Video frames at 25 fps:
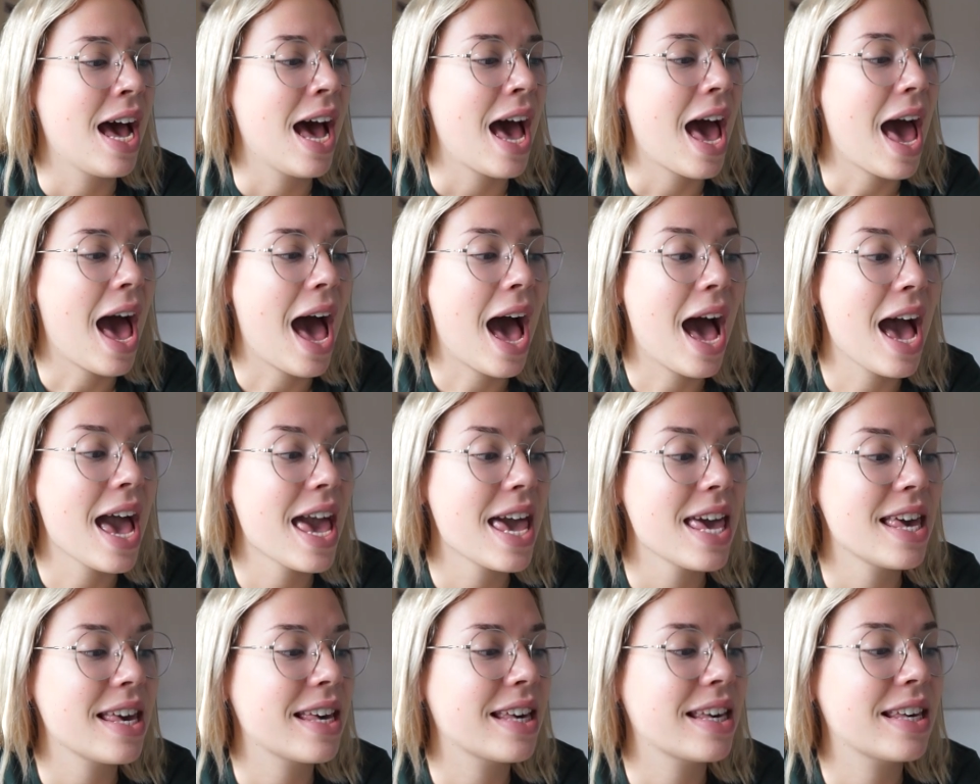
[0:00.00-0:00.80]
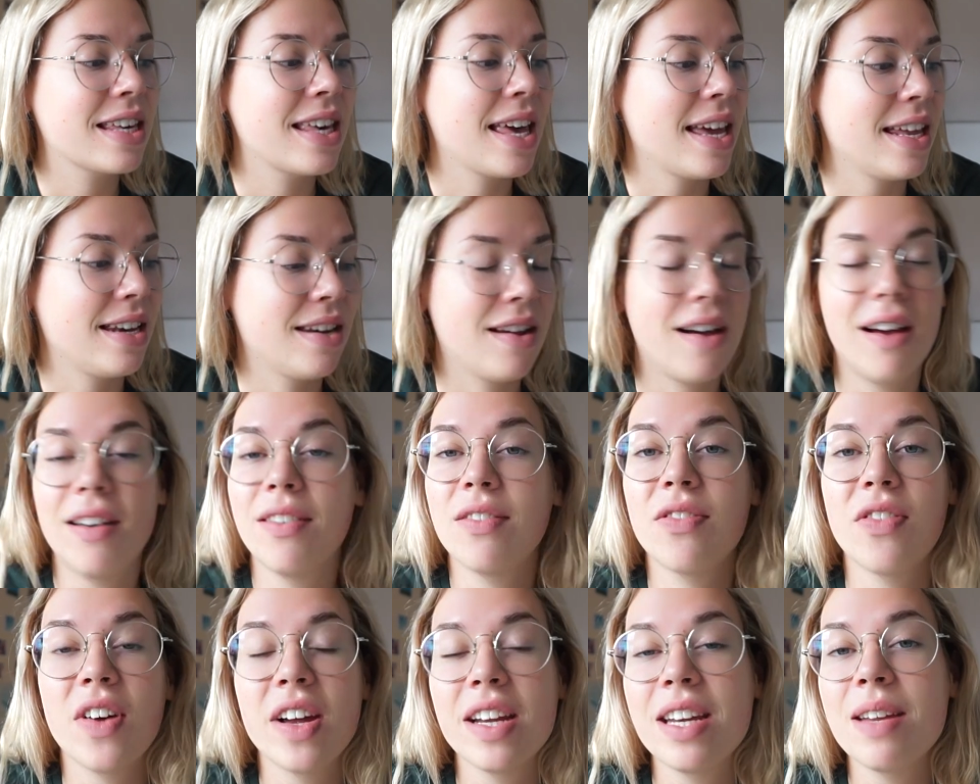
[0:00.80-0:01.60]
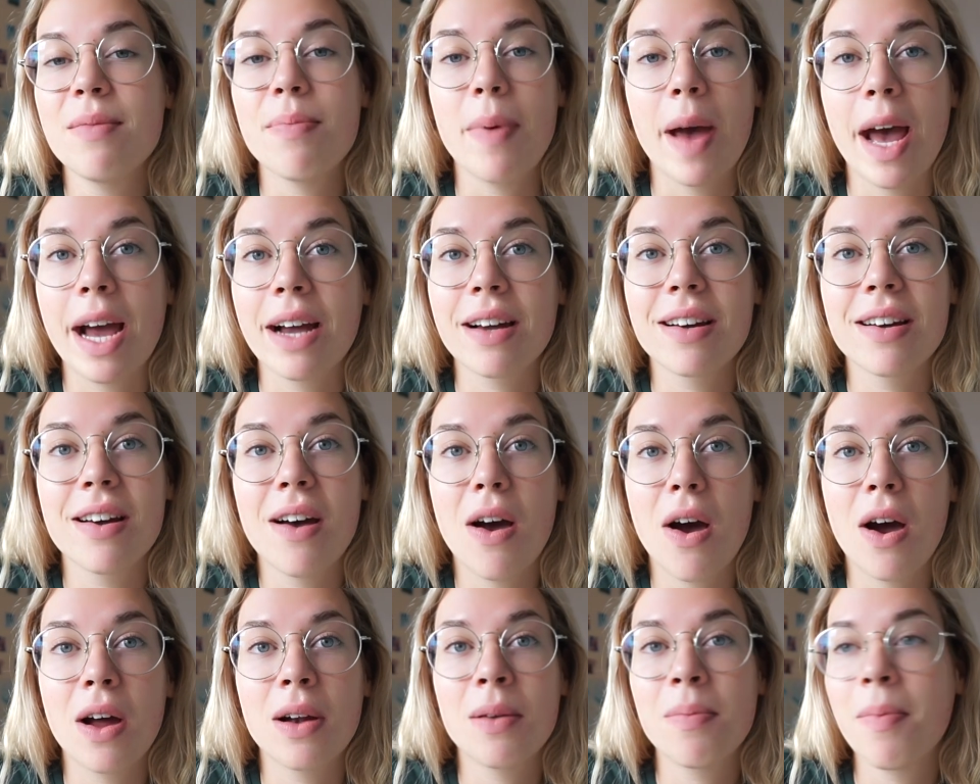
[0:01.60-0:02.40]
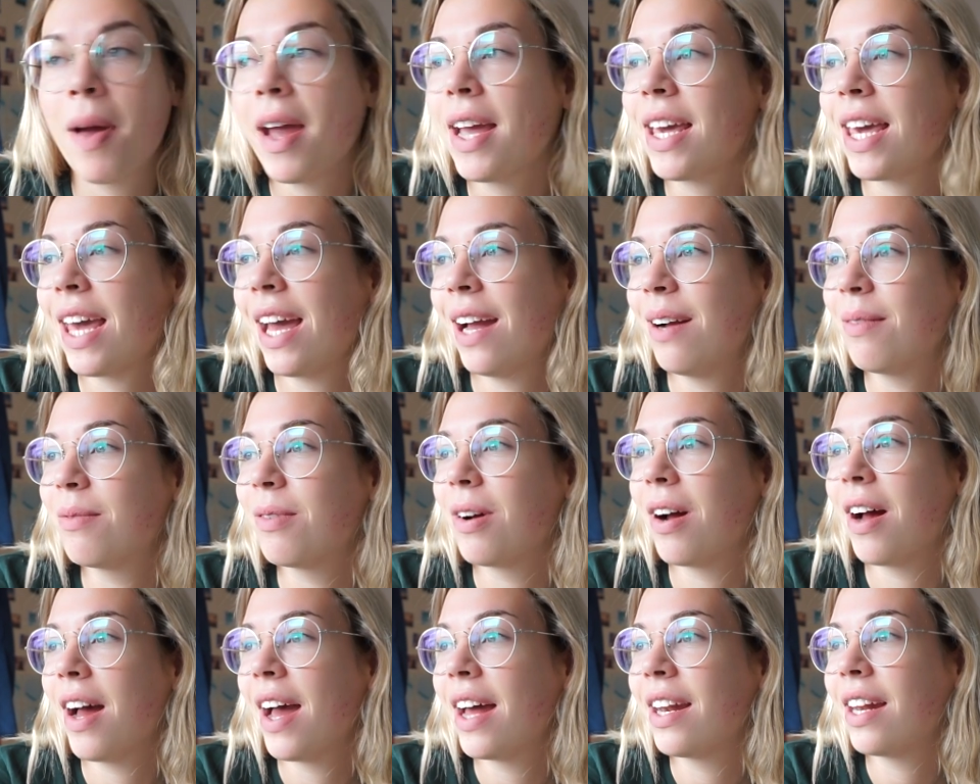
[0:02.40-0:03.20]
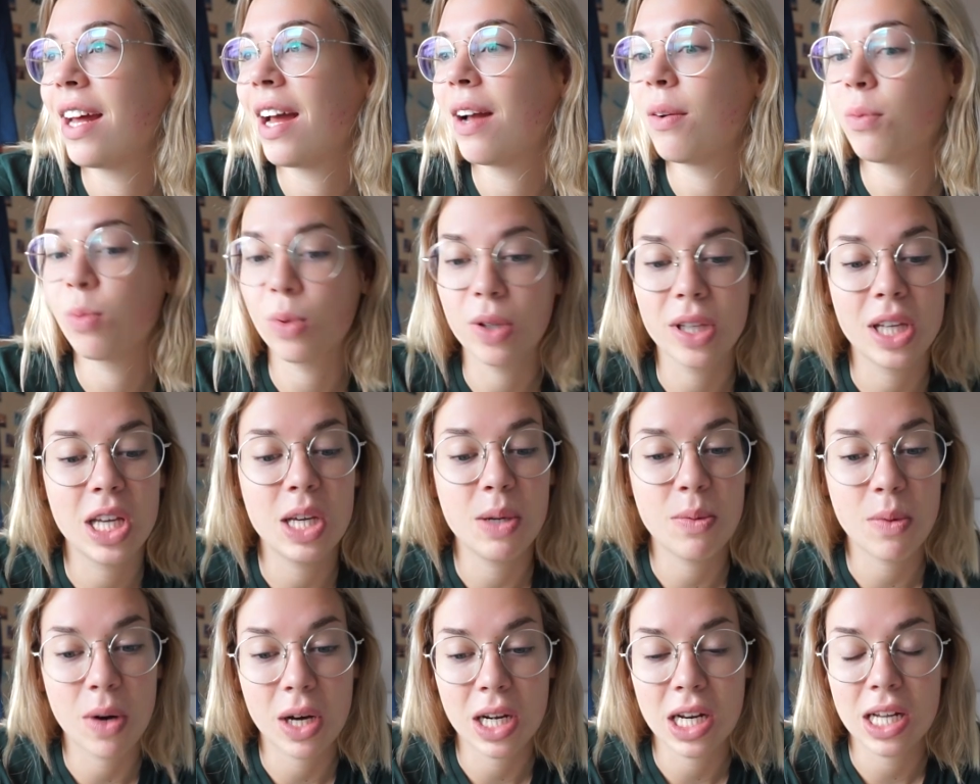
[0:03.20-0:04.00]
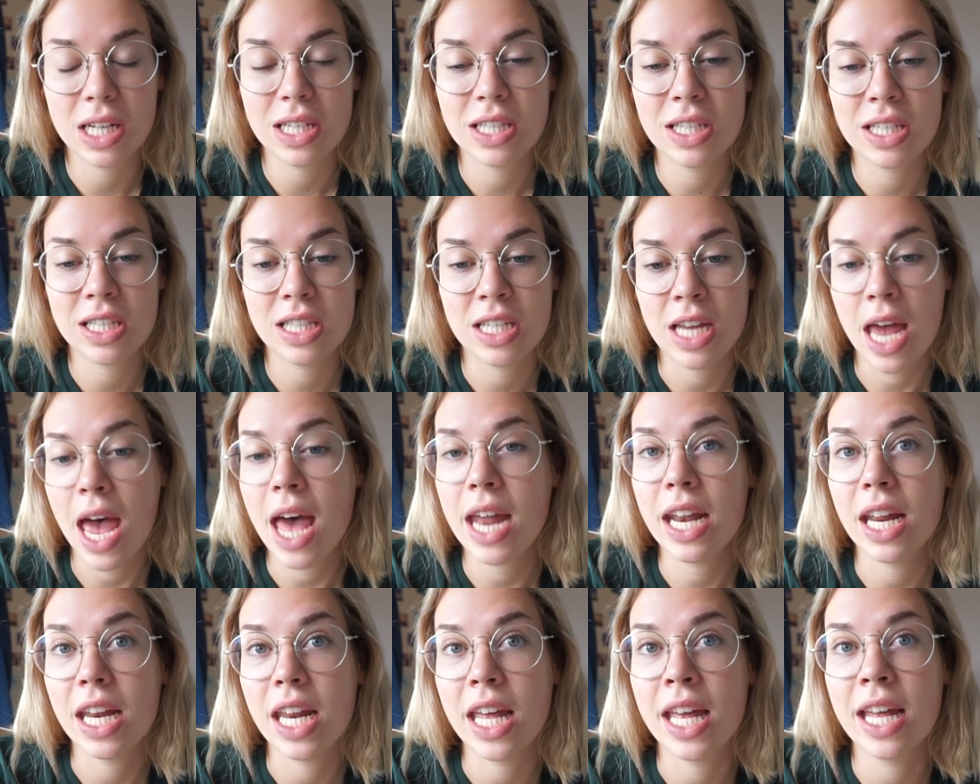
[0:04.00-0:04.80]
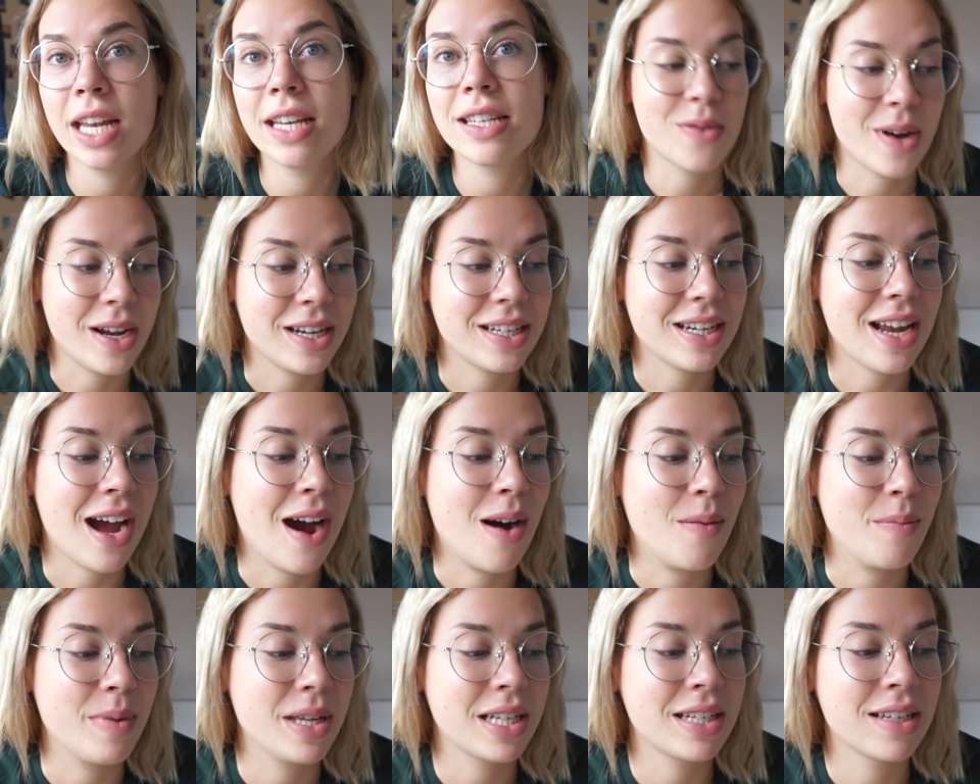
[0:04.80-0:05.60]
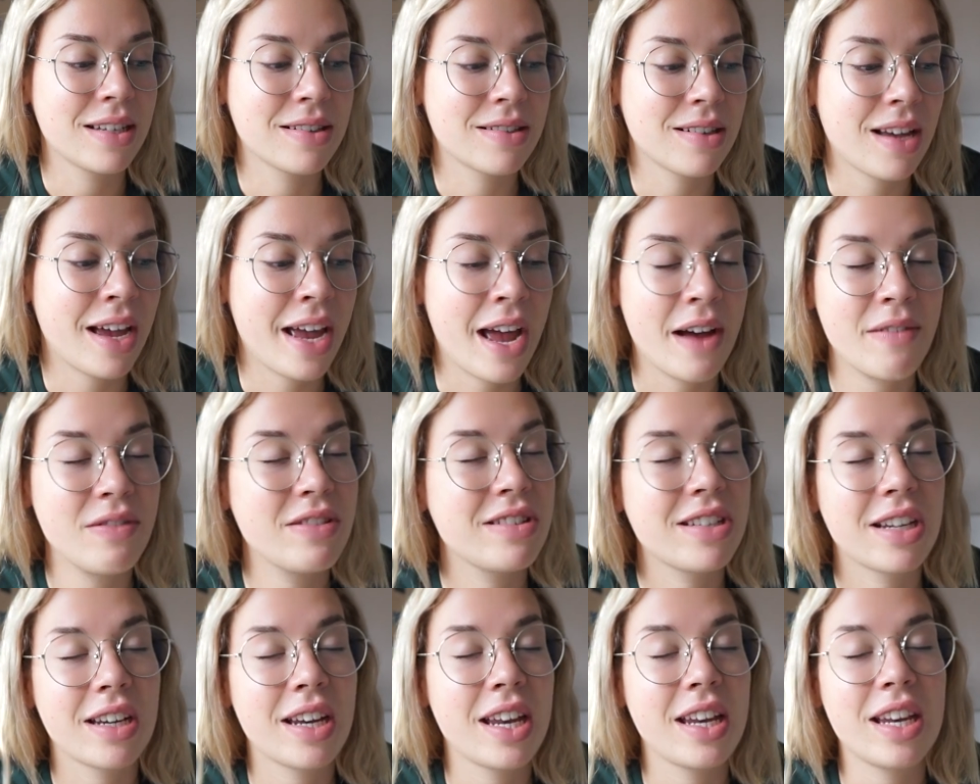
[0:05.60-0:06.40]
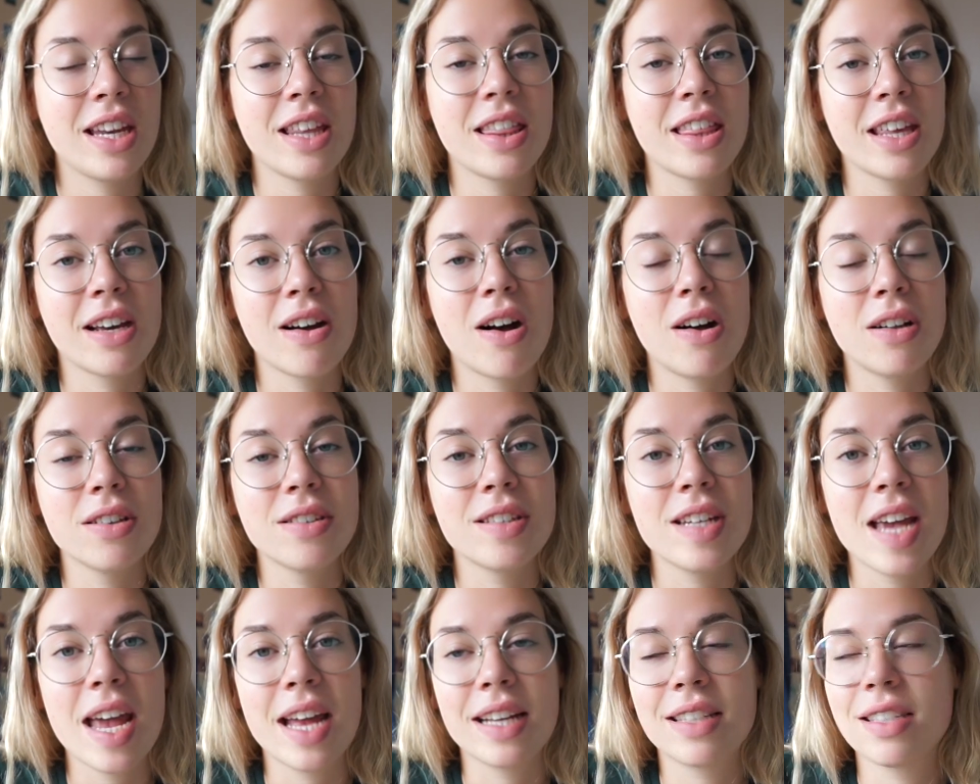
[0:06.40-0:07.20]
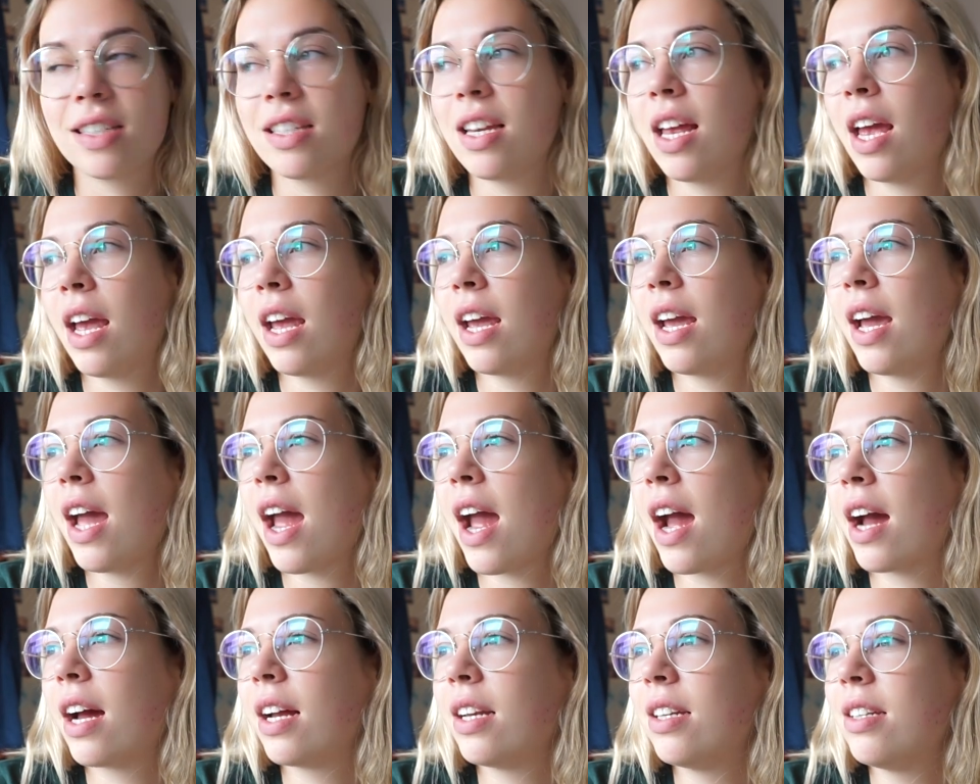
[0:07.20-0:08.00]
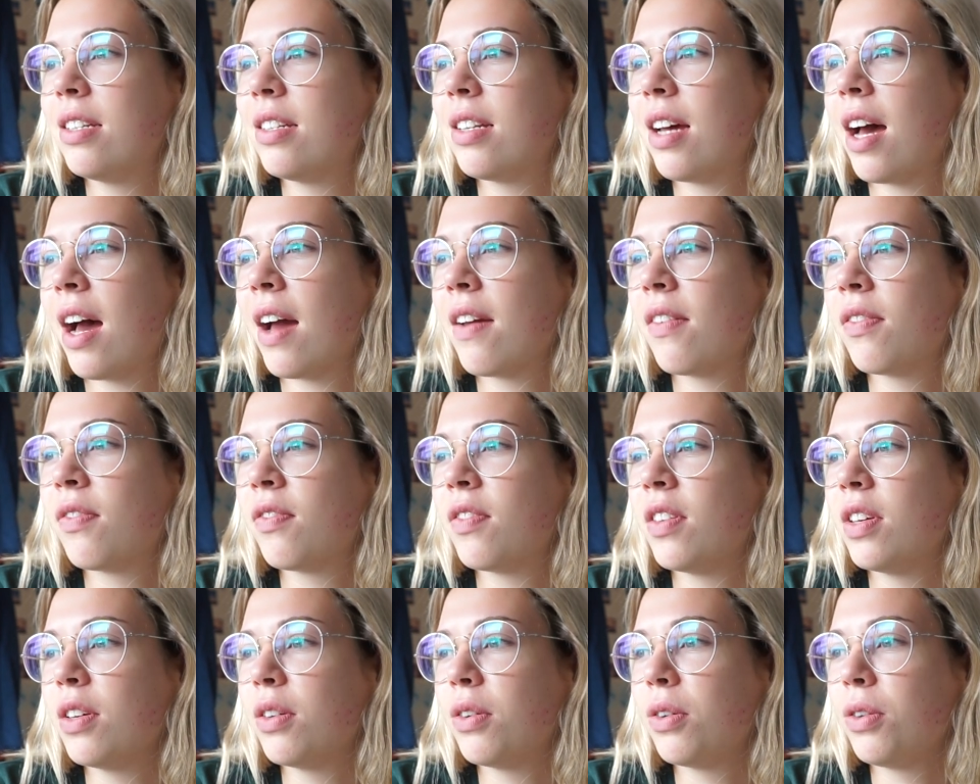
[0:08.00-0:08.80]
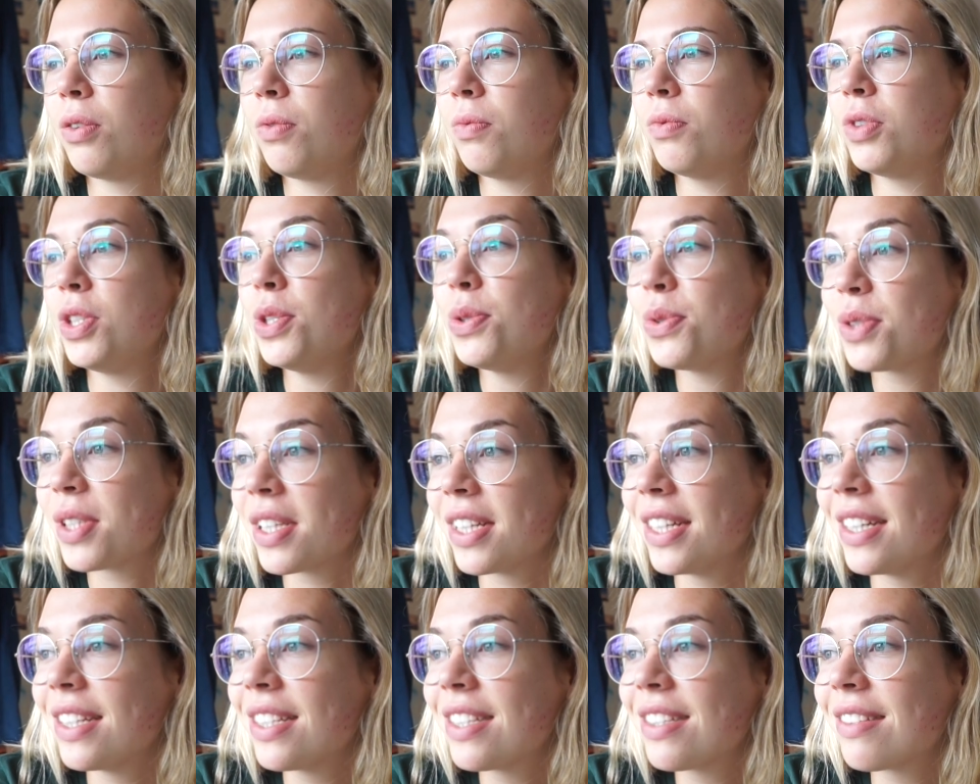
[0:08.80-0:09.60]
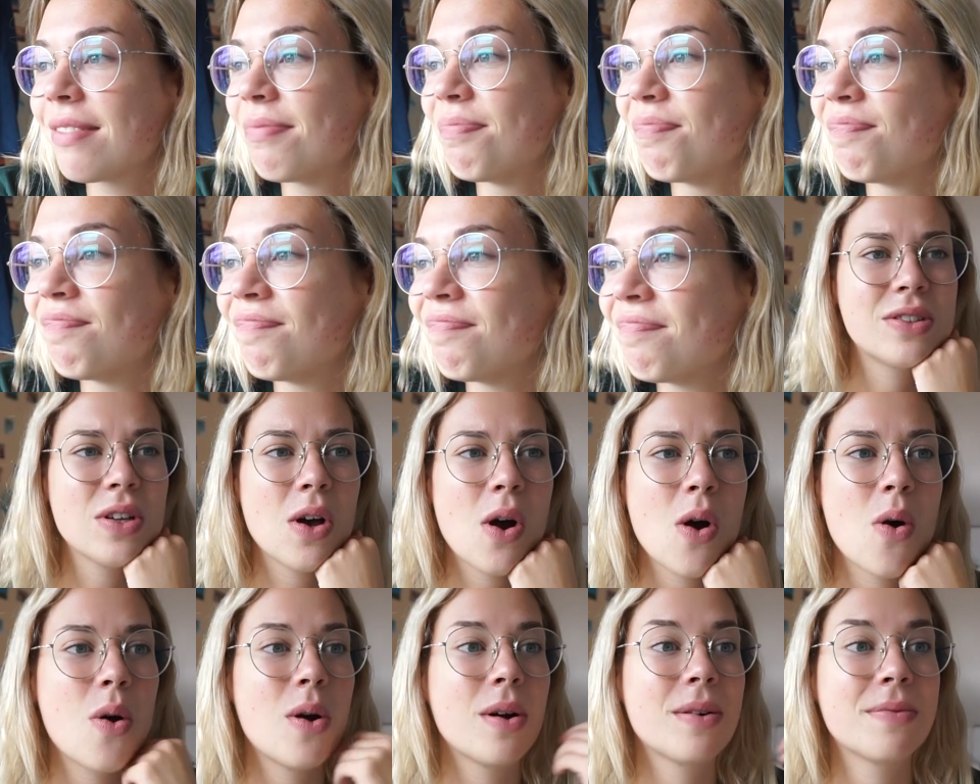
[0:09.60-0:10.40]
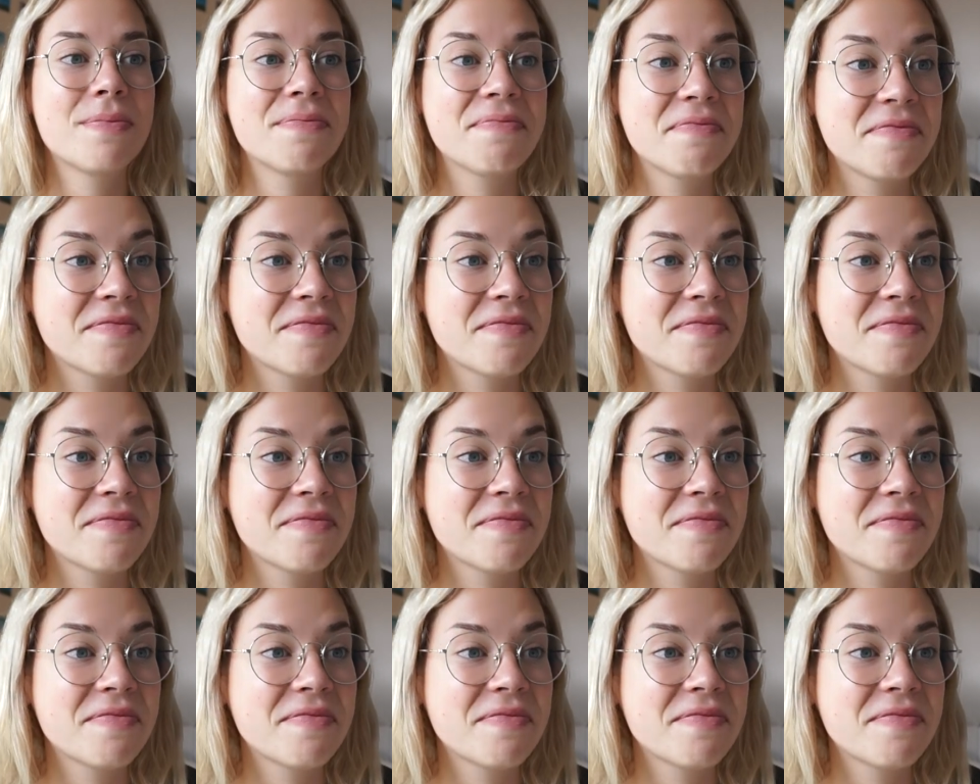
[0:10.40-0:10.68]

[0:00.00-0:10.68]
I cannot find it back on my camera and I really wanted to edit it right now because I haven't done anything all day today and I feel useless. So